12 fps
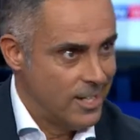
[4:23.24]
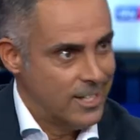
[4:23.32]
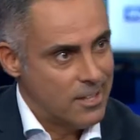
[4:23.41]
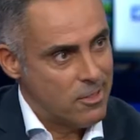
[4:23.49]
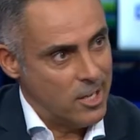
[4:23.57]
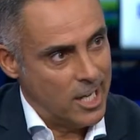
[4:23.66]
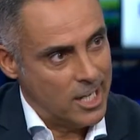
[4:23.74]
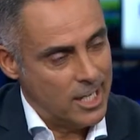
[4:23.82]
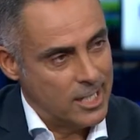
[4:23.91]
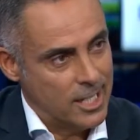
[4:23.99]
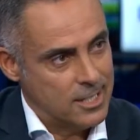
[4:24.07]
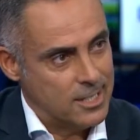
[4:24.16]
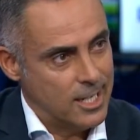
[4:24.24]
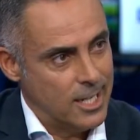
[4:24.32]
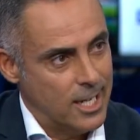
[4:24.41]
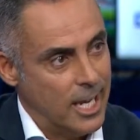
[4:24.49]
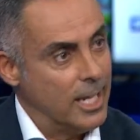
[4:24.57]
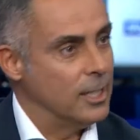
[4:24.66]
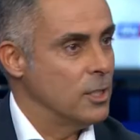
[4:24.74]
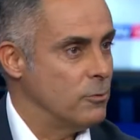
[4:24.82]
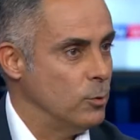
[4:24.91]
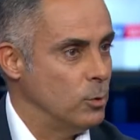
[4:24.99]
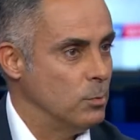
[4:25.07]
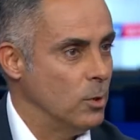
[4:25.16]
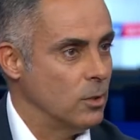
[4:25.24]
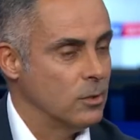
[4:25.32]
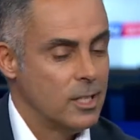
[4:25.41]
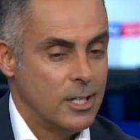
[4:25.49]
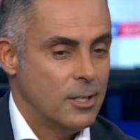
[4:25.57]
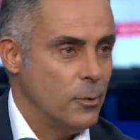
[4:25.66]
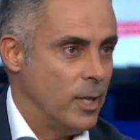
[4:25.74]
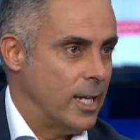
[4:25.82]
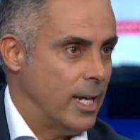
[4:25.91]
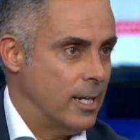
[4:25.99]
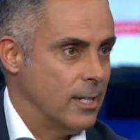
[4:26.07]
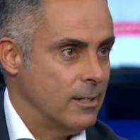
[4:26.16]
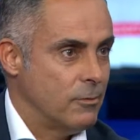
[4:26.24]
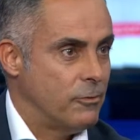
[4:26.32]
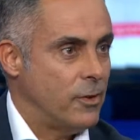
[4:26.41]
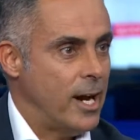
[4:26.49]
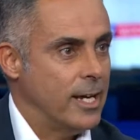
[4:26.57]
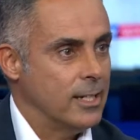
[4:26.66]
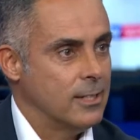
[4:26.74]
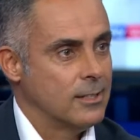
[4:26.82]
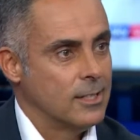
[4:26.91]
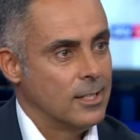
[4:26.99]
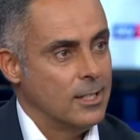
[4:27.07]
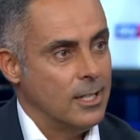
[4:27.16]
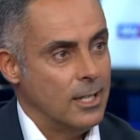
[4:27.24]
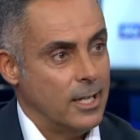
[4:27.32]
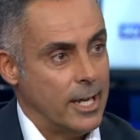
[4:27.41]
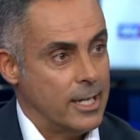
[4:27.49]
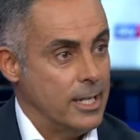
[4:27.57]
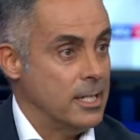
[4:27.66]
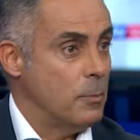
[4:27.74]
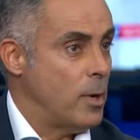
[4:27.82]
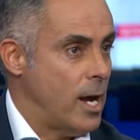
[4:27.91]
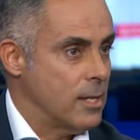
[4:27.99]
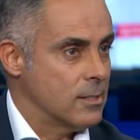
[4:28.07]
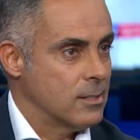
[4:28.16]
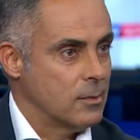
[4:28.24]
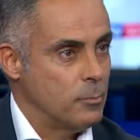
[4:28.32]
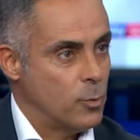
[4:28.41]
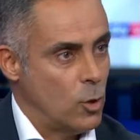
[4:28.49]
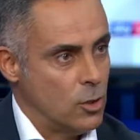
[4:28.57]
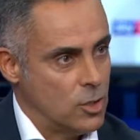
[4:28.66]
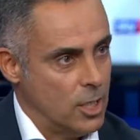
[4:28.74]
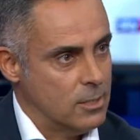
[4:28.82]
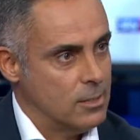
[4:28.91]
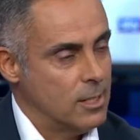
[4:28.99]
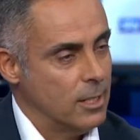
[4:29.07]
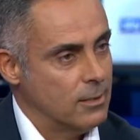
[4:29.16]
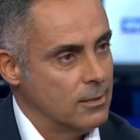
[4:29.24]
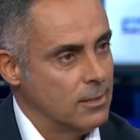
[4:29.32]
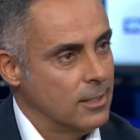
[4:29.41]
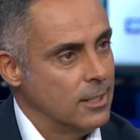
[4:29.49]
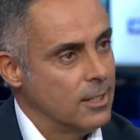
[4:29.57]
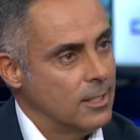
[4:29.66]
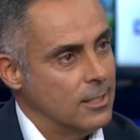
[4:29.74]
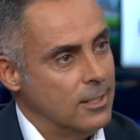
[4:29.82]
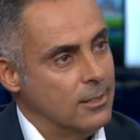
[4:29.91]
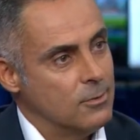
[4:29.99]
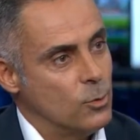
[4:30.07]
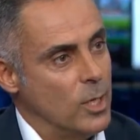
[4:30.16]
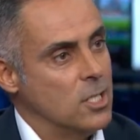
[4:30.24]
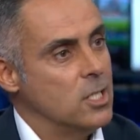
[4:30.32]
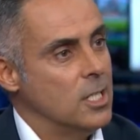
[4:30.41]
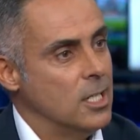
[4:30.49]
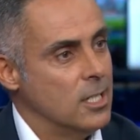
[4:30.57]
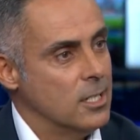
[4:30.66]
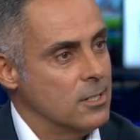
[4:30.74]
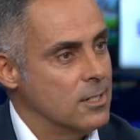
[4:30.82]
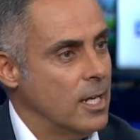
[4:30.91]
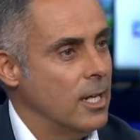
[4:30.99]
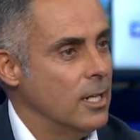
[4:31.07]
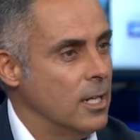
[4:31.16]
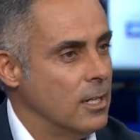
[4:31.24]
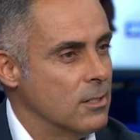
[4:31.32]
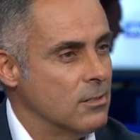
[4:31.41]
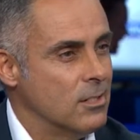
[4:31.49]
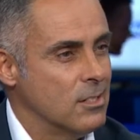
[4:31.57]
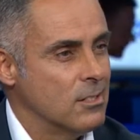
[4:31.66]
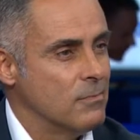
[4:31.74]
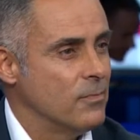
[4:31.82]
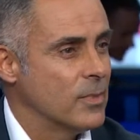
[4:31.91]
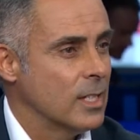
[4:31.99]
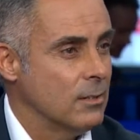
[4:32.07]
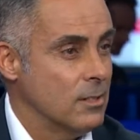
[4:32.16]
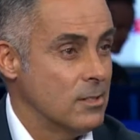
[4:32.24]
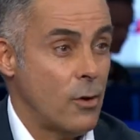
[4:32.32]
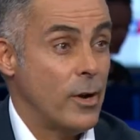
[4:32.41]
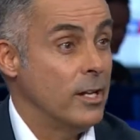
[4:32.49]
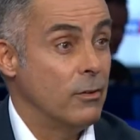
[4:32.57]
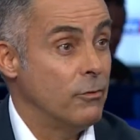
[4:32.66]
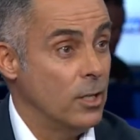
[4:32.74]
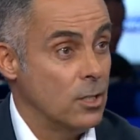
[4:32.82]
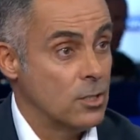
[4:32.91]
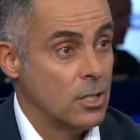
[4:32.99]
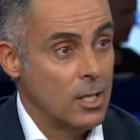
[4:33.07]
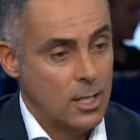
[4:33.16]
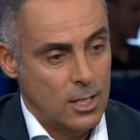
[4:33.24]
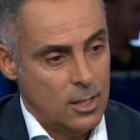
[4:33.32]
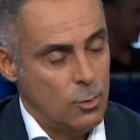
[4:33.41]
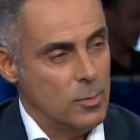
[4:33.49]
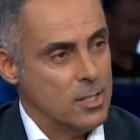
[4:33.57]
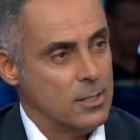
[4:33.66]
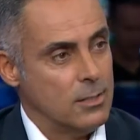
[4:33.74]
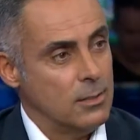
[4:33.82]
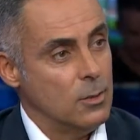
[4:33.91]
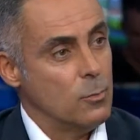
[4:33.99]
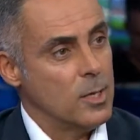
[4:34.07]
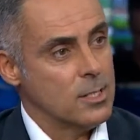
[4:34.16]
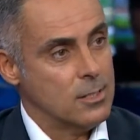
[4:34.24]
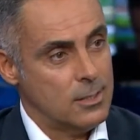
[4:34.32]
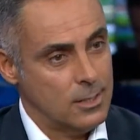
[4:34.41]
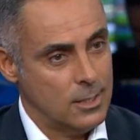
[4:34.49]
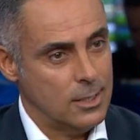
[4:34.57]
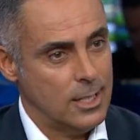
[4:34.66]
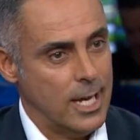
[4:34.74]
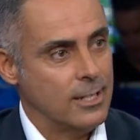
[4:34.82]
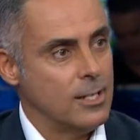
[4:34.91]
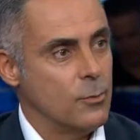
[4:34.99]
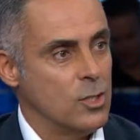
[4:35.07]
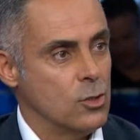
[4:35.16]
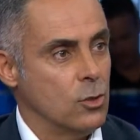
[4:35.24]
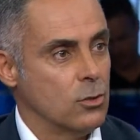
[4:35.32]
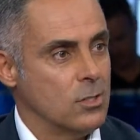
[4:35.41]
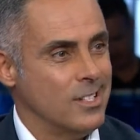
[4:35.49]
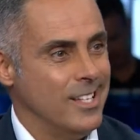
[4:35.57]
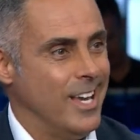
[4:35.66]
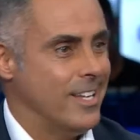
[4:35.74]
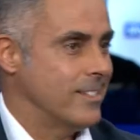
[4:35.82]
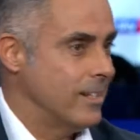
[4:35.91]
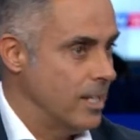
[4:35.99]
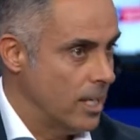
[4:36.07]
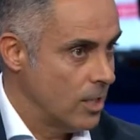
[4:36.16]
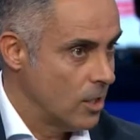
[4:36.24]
thinking that English football, we can find, like in the past, projects that 20 years, 10 years, this already finished. You must get the results yesterday.